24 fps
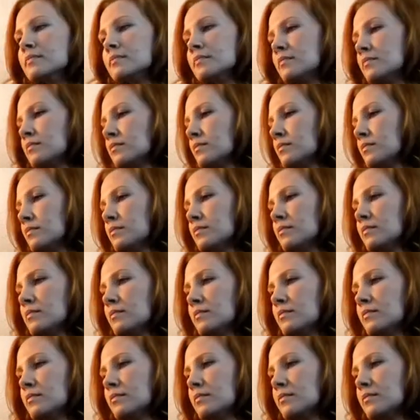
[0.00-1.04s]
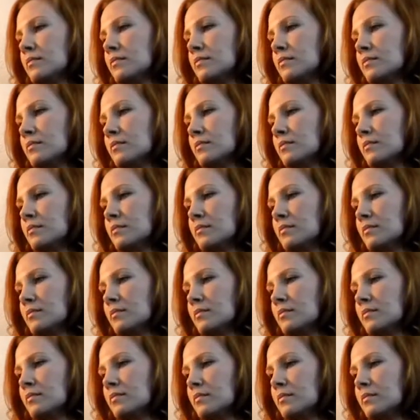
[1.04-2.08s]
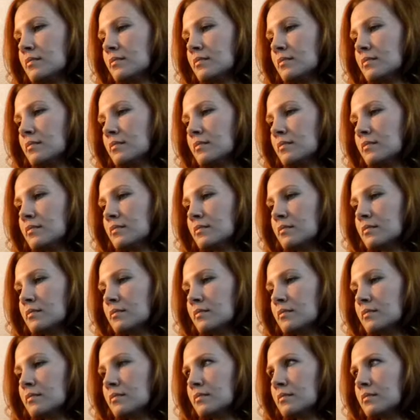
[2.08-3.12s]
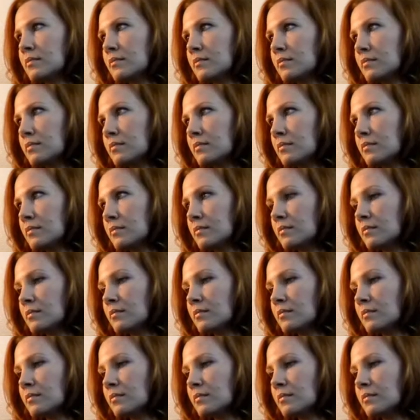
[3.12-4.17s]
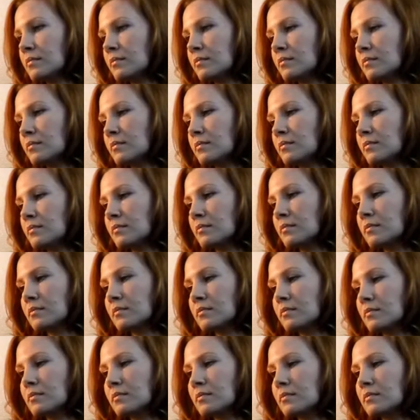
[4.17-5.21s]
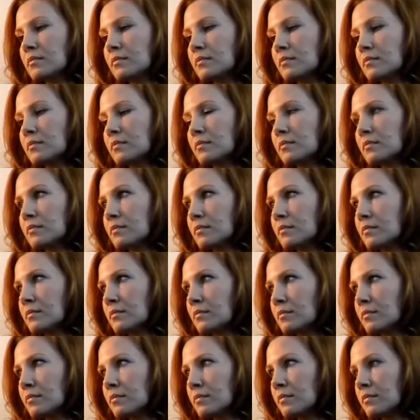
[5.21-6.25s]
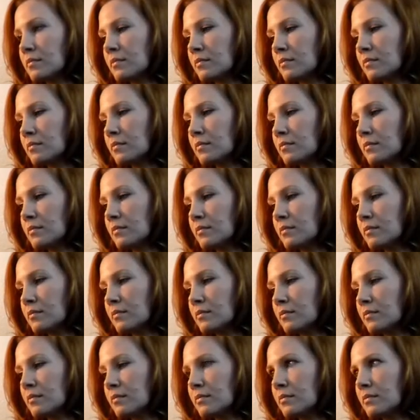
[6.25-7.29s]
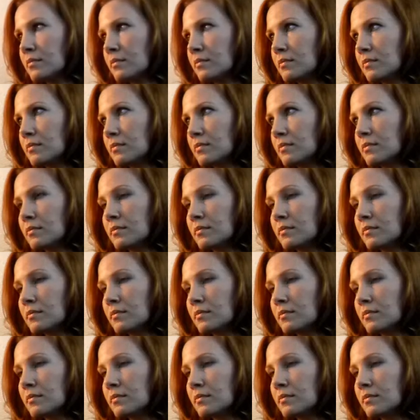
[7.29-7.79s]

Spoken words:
The person shown says nothing.